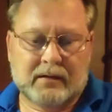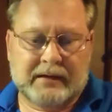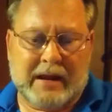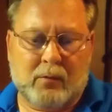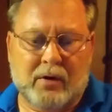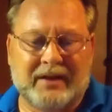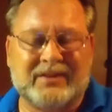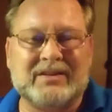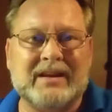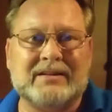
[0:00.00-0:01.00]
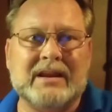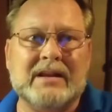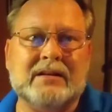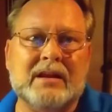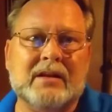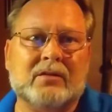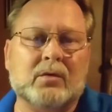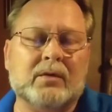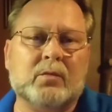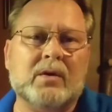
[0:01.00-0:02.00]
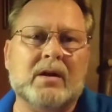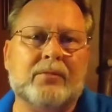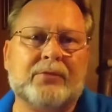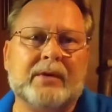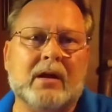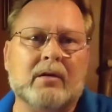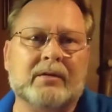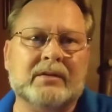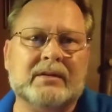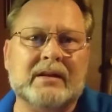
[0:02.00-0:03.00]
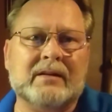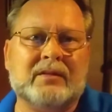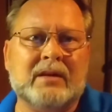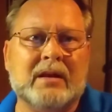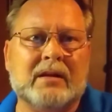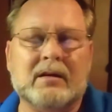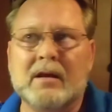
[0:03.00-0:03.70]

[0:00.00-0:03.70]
now we're at $16.10. So it's went up $3.10,